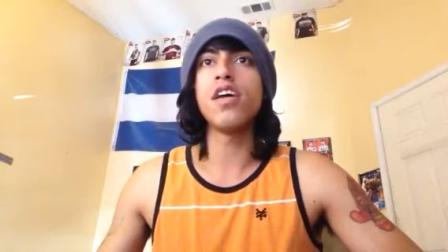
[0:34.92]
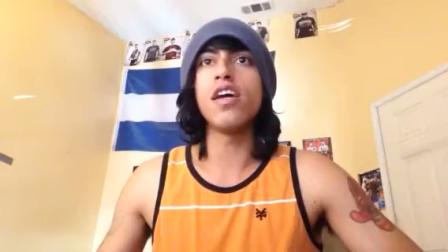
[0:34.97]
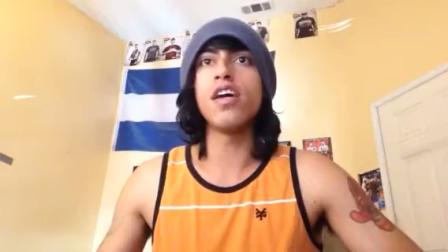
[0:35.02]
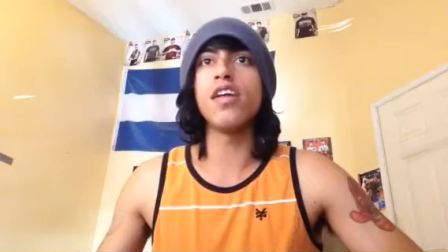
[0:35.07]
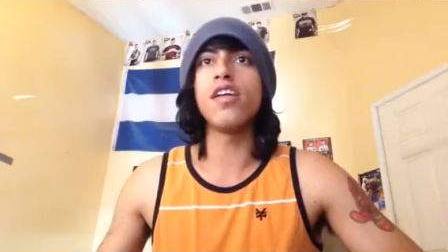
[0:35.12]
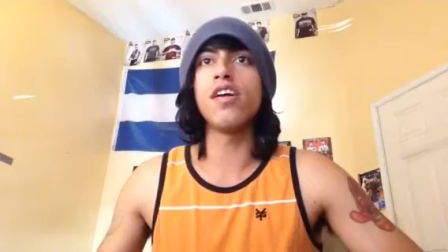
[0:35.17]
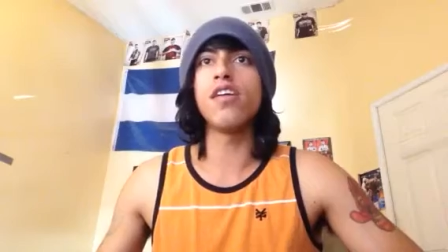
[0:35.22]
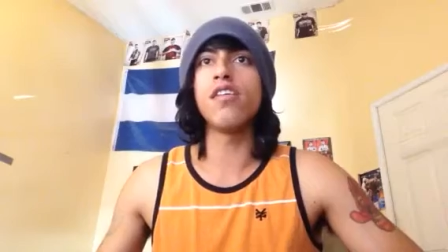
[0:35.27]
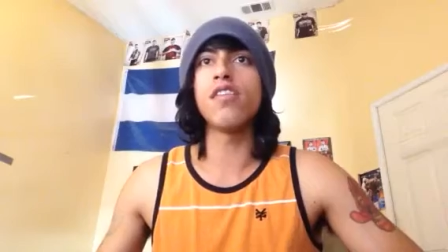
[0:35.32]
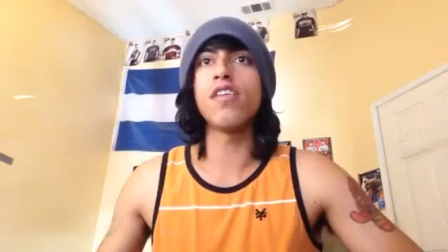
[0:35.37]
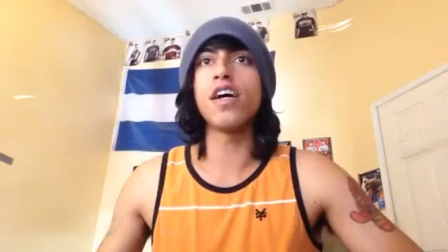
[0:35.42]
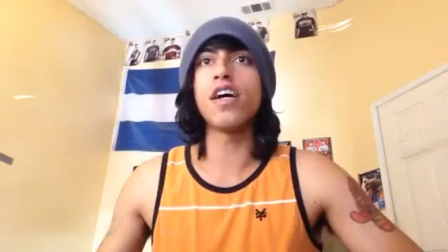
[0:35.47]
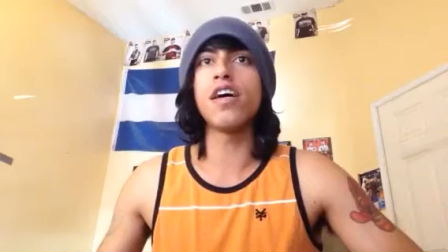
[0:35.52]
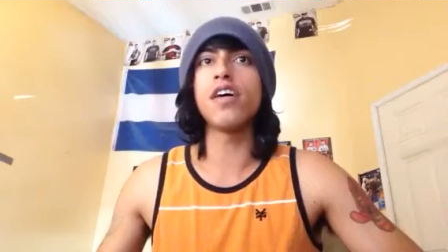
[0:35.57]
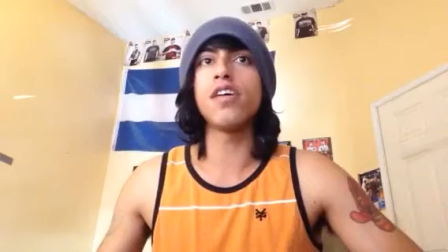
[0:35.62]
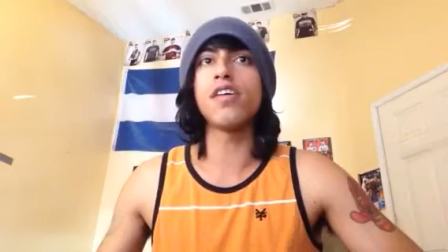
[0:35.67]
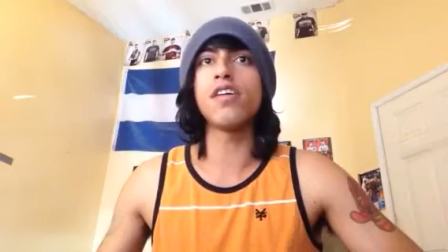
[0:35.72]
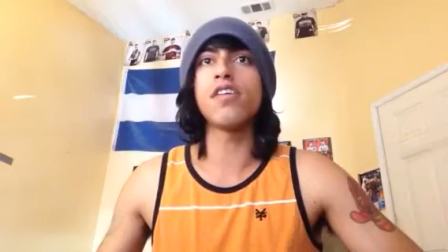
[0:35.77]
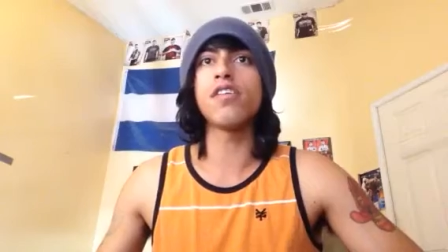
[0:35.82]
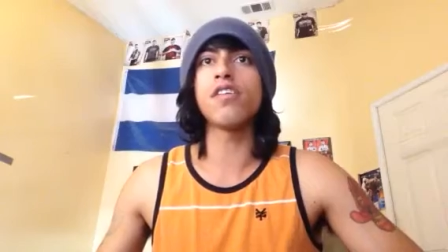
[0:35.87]
And know
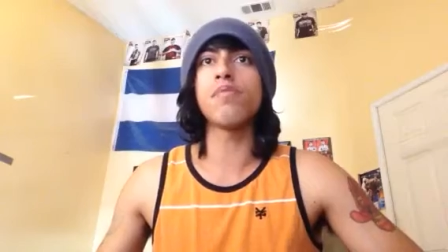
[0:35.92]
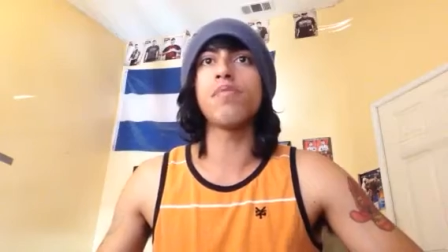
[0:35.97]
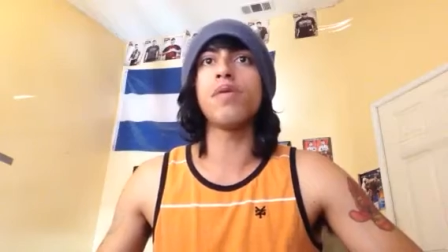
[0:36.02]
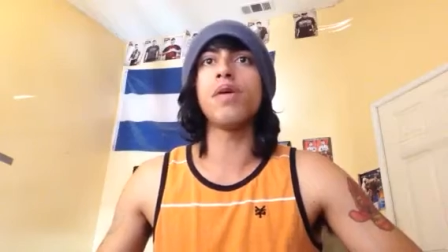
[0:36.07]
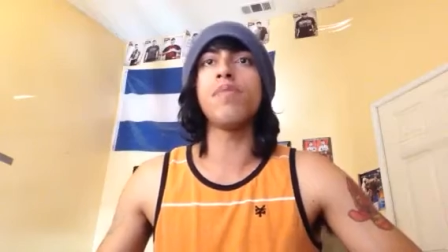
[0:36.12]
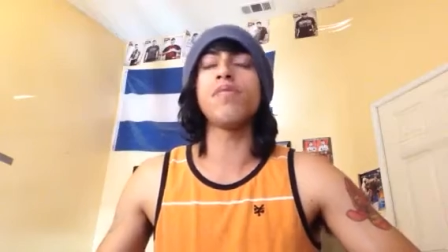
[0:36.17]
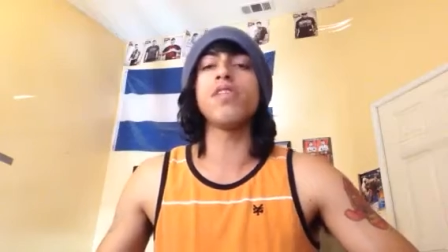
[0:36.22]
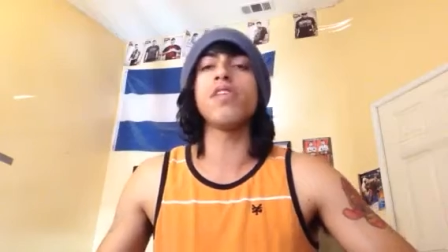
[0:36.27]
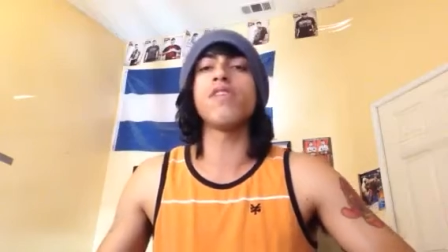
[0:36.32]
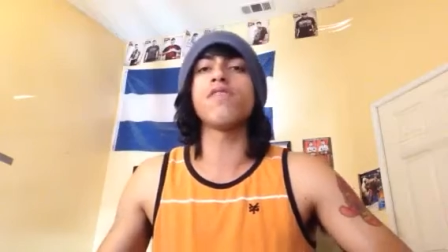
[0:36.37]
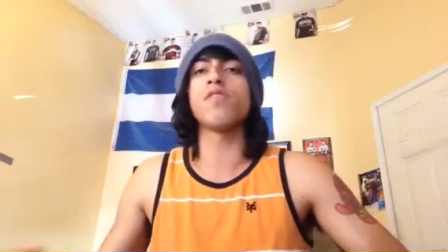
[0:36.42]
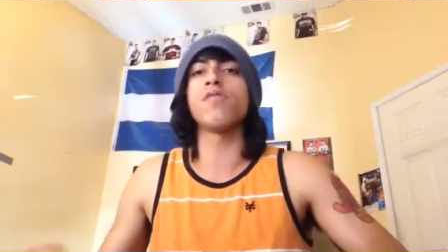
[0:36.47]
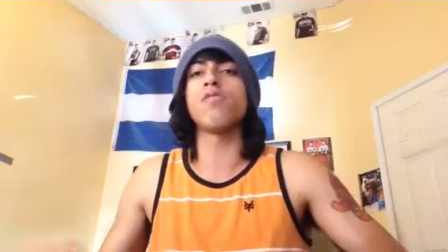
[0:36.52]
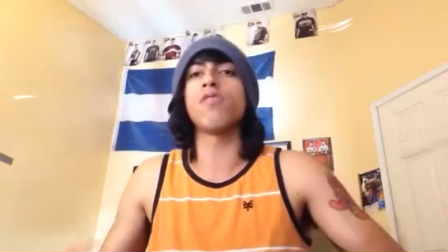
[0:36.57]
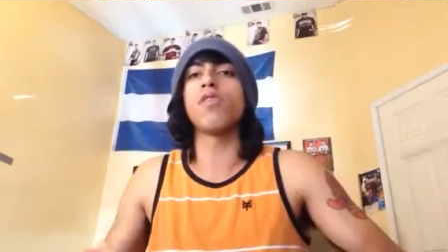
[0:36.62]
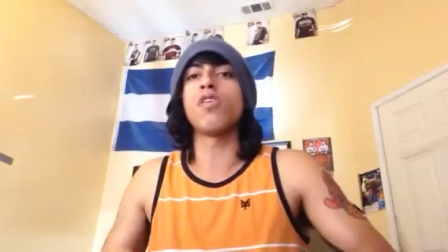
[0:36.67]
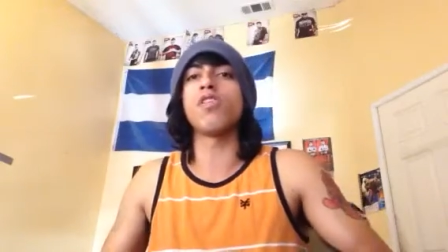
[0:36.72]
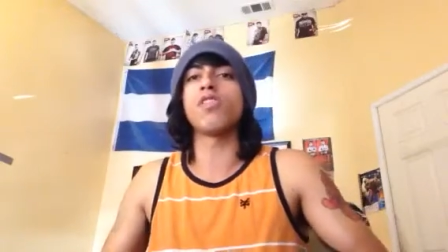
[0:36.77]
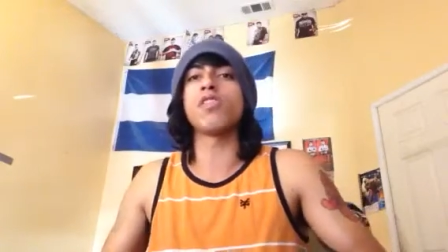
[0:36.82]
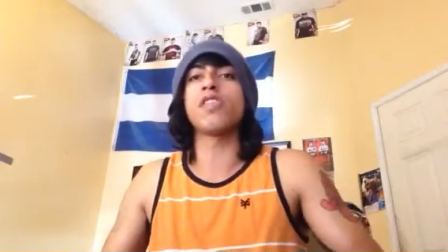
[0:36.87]
that, you know, the people of the
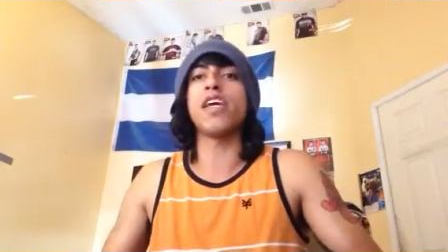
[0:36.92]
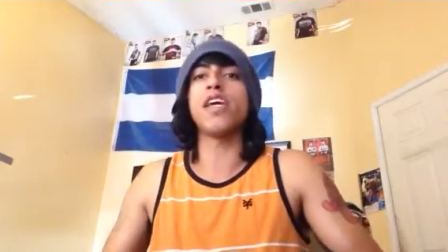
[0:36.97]
world,